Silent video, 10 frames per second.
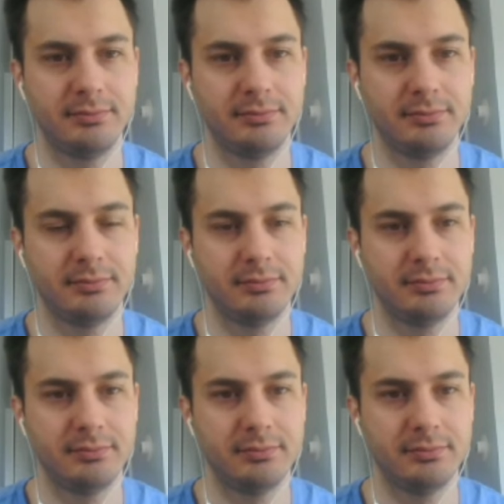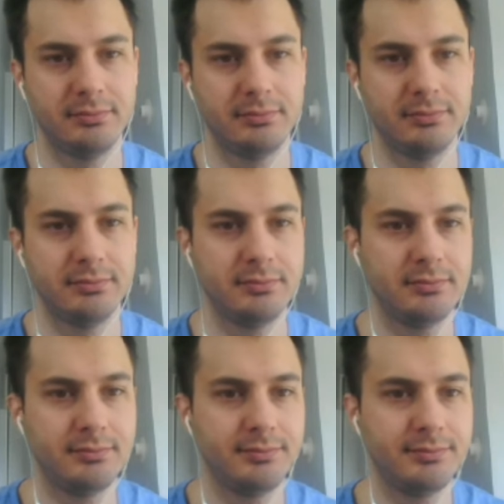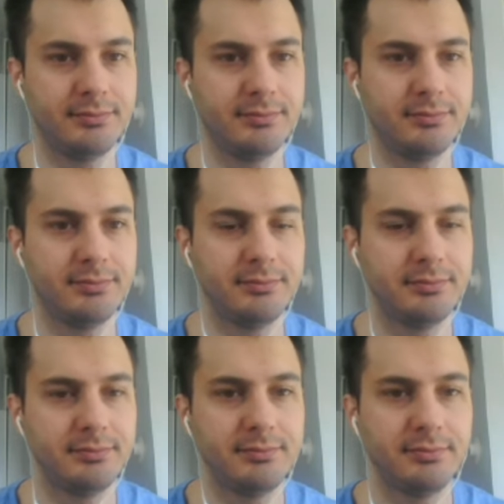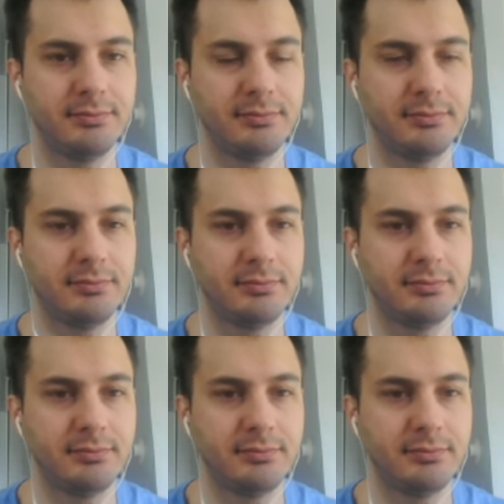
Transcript: [no speech]